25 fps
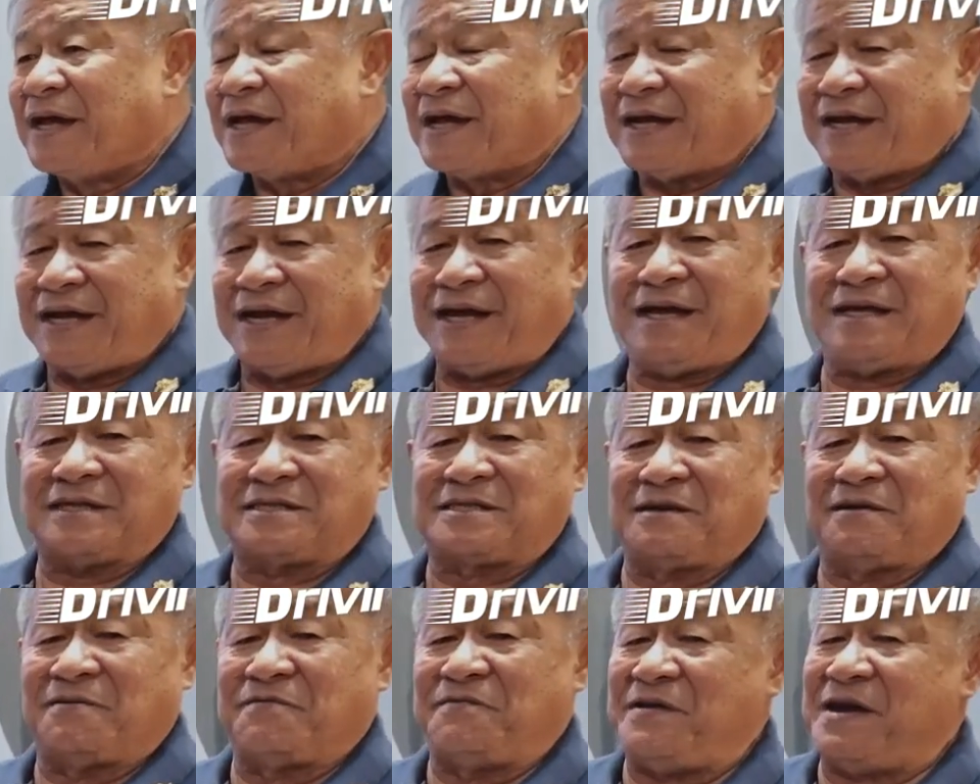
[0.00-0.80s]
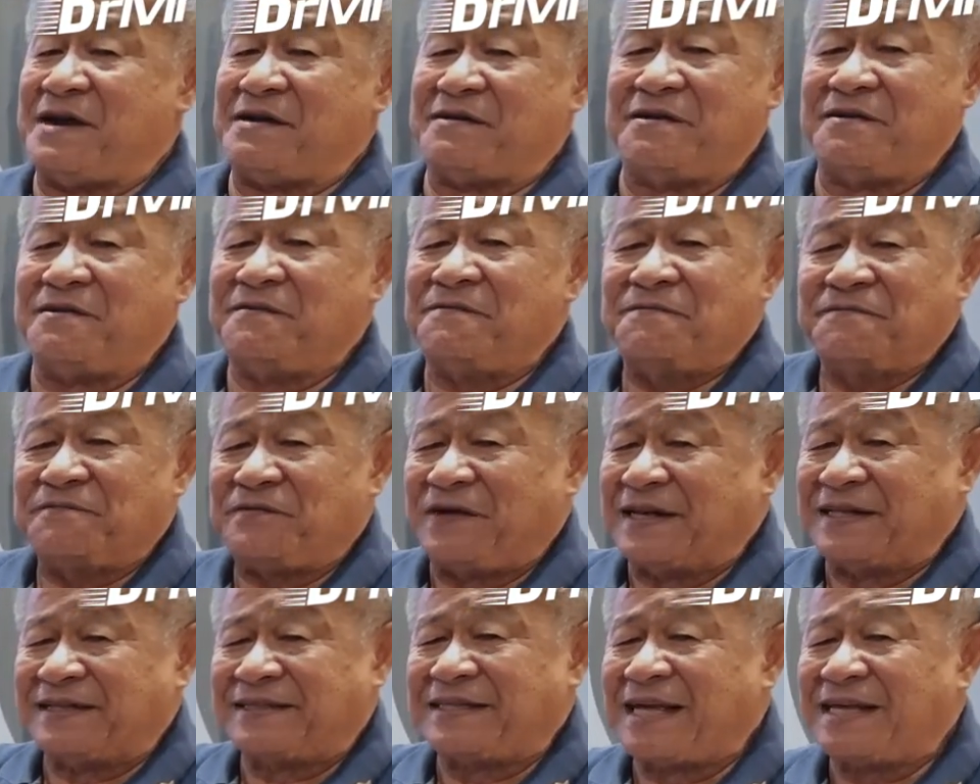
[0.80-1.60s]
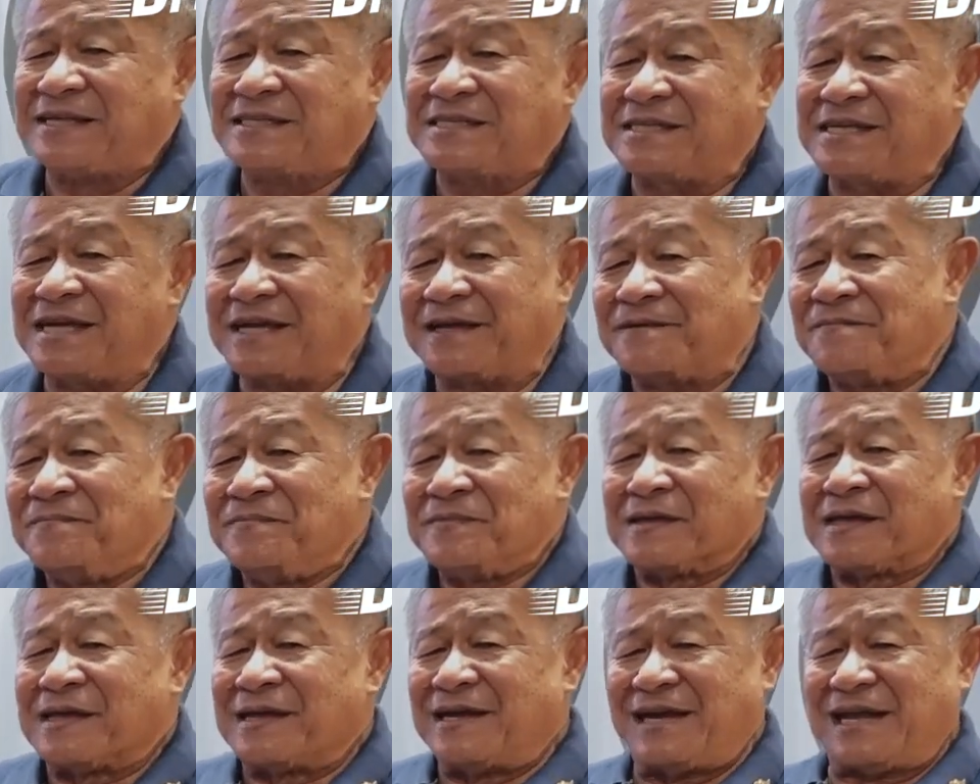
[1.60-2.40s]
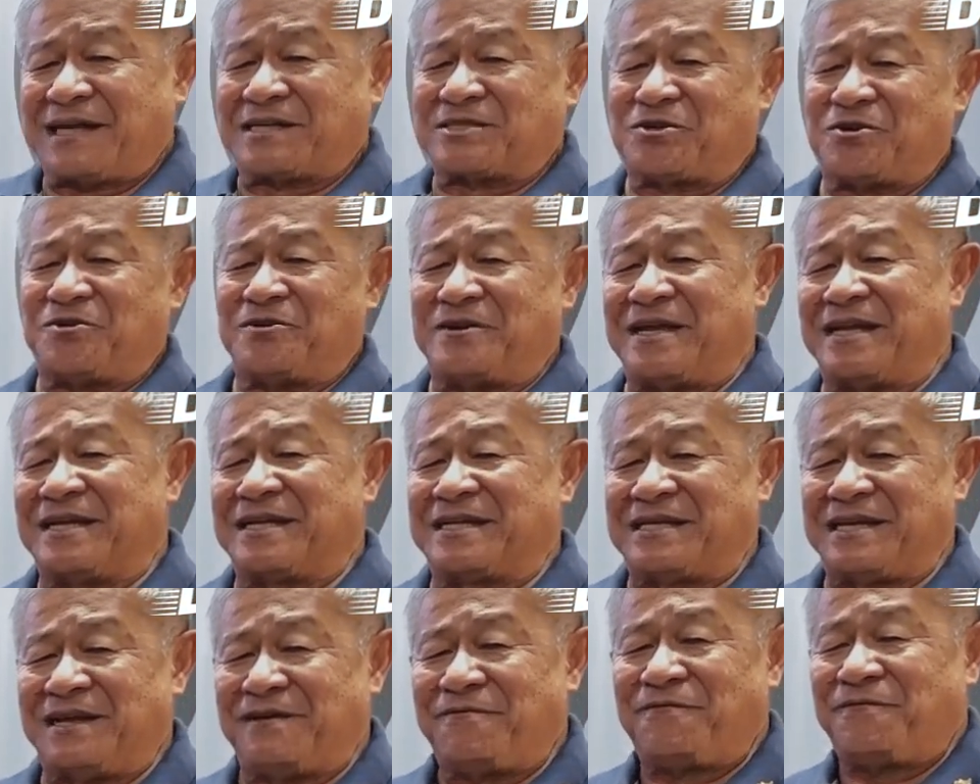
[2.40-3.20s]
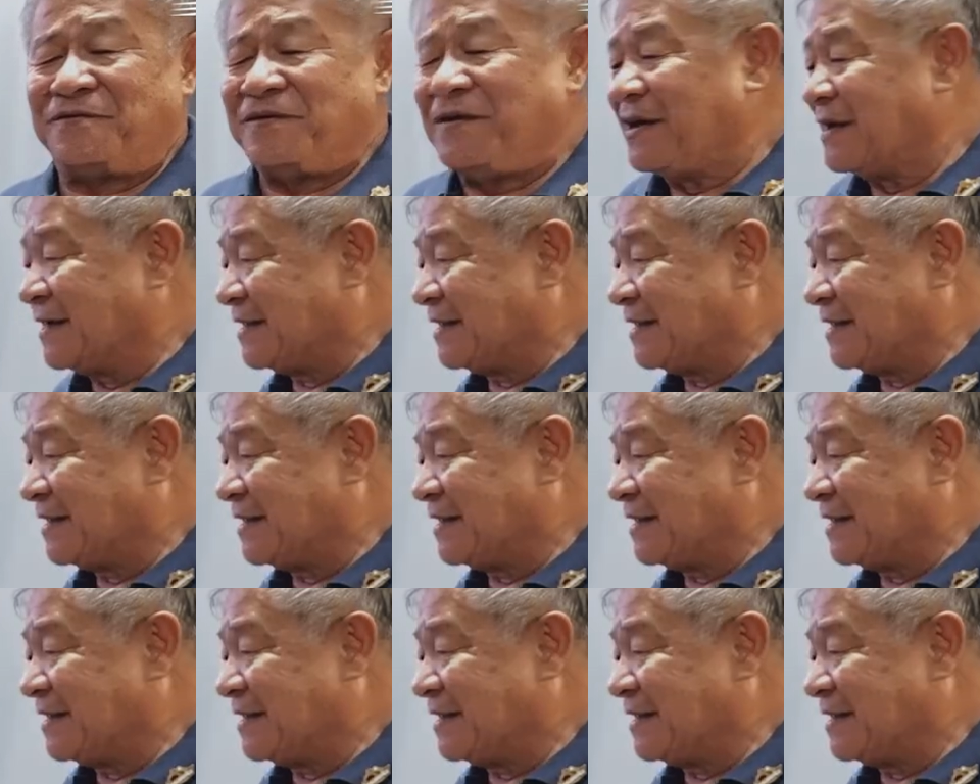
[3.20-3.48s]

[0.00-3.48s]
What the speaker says: It has a very fantastic electronic diff